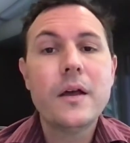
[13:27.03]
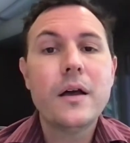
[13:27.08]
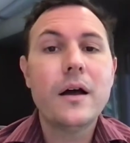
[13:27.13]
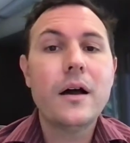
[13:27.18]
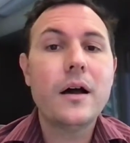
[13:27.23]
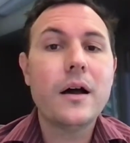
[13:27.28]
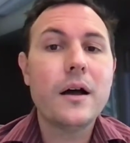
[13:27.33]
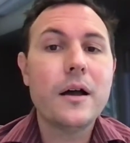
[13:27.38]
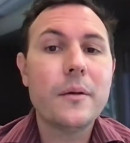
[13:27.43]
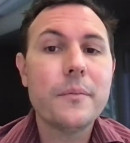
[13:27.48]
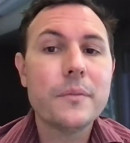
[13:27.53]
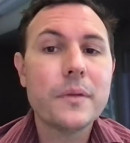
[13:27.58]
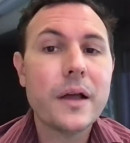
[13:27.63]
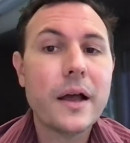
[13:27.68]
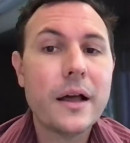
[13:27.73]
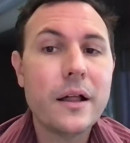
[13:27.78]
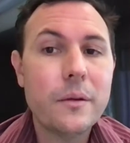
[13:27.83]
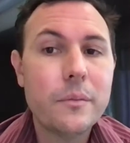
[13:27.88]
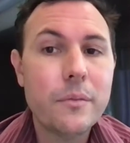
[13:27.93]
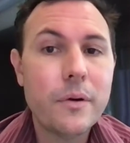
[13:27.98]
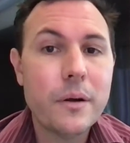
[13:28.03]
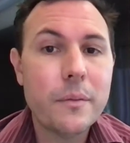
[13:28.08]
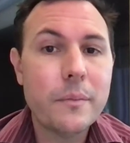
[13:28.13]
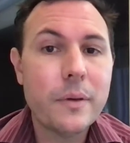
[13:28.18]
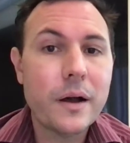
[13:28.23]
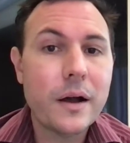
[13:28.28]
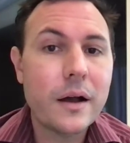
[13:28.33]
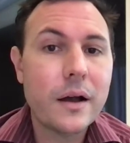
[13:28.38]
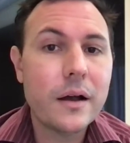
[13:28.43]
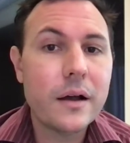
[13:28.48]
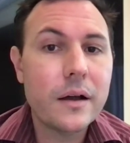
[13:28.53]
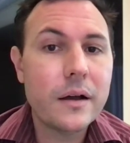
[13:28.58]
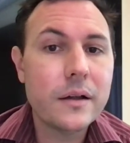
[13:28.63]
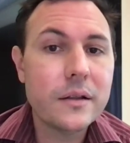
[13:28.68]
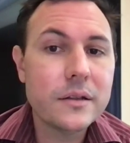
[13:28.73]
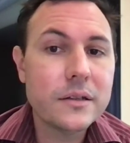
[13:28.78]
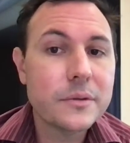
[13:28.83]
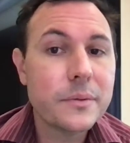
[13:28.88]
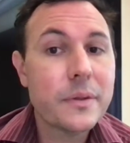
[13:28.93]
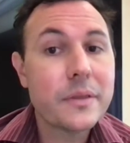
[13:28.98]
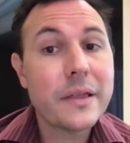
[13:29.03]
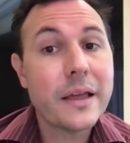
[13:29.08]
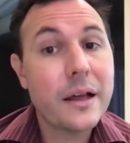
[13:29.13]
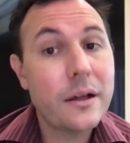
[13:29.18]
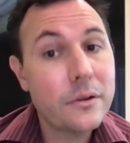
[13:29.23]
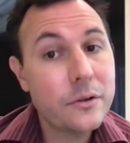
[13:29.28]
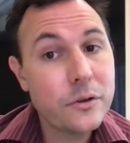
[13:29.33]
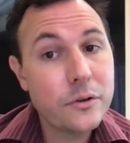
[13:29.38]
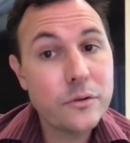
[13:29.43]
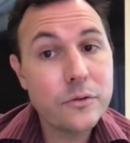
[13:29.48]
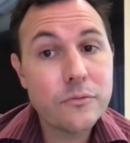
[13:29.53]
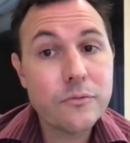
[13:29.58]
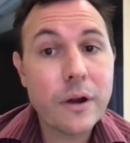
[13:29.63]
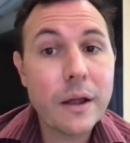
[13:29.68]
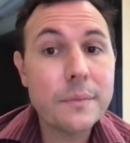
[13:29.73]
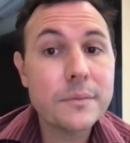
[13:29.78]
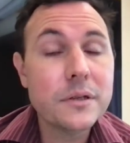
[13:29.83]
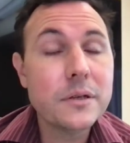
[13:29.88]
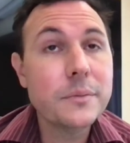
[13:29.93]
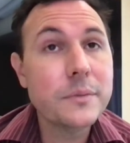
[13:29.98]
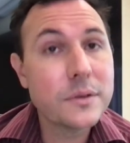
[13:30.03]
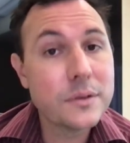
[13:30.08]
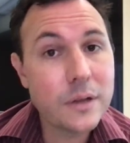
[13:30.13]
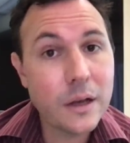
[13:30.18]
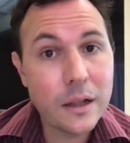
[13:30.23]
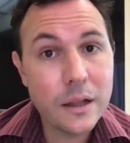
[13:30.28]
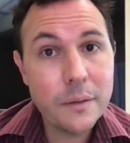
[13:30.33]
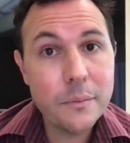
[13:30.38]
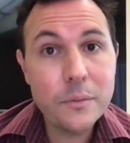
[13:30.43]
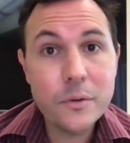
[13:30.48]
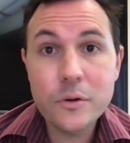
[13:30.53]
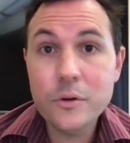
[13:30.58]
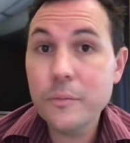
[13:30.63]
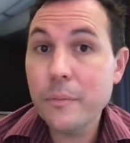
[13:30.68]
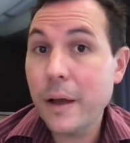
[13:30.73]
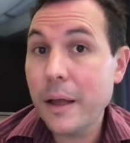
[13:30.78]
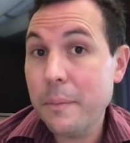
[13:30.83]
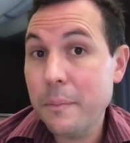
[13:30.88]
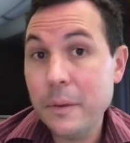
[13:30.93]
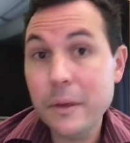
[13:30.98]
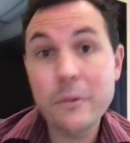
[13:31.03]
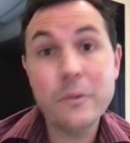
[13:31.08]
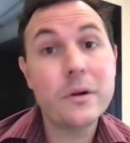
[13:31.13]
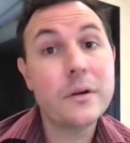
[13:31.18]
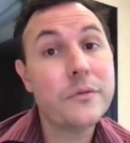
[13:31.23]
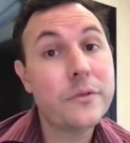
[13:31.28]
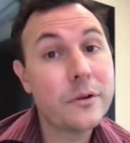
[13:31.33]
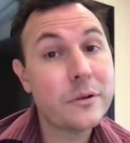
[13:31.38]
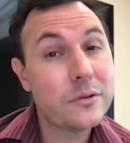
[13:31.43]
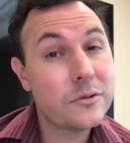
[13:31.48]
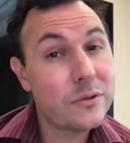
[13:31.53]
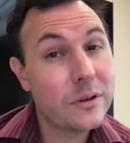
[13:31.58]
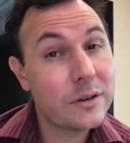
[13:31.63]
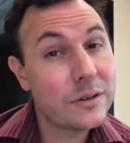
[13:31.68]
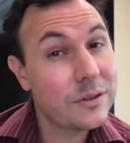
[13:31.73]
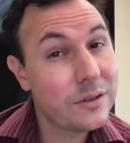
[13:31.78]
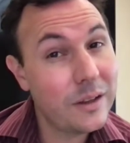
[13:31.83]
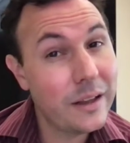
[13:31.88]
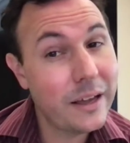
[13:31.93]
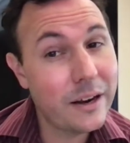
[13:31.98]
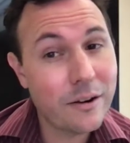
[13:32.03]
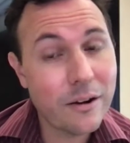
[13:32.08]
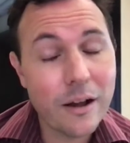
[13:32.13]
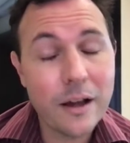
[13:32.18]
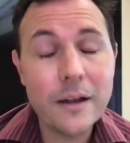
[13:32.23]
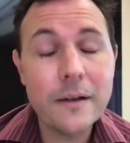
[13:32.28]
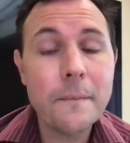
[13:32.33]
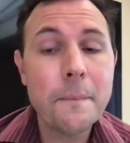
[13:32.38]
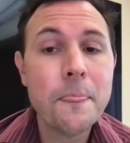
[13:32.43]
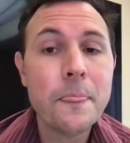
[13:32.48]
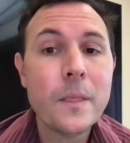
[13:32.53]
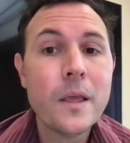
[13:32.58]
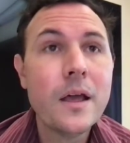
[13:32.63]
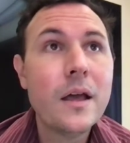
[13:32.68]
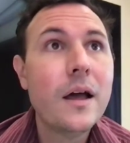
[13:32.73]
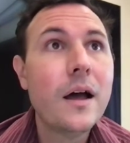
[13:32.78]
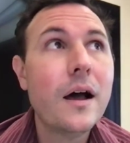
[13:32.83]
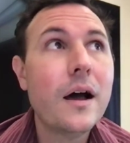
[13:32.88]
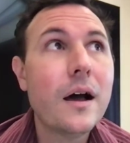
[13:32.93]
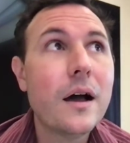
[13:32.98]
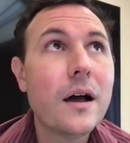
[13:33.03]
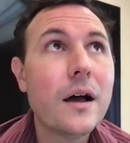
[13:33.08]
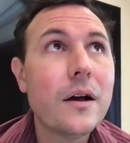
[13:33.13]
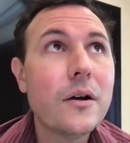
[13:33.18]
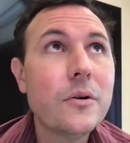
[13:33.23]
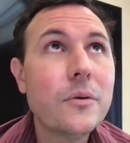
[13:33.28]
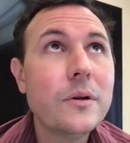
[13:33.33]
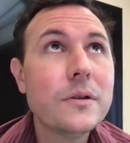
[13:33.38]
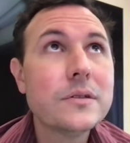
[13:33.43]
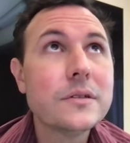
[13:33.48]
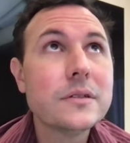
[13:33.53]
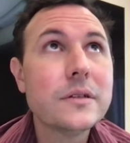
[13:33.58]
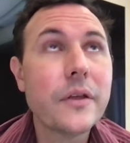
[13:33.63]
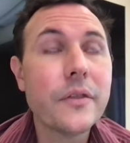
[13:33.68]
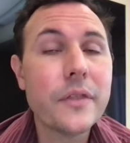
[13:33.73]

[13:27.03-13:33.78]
Kyle Brumbaugh, Elizabeth Calhoun, Ramsey Musallam, who might be one of your instructors later on. Who else is on?